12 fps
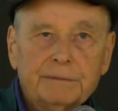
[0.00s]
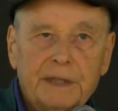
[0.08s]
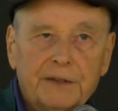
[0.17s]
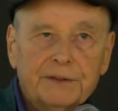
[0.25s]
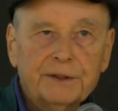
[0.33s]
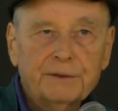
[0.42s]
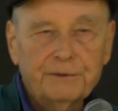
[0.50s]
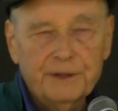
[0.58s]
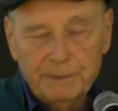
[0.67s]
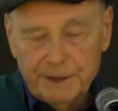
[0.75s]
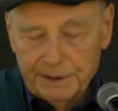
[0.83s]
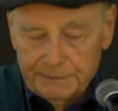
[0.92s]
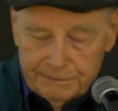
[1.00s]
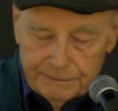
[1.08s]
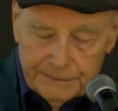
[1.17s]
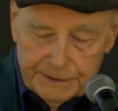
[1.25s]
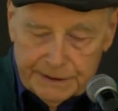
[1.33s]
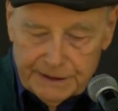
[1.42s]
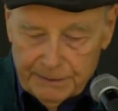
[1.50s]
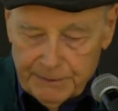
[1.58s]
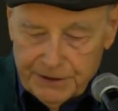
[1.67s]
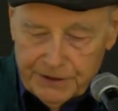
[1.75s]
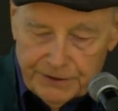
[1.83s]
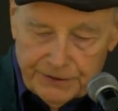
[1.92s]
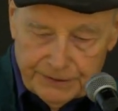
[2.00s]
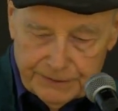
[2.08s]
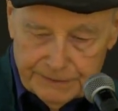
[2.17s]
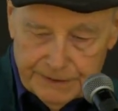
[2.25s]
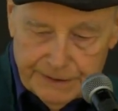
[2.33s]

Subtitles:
masculine, feminine images,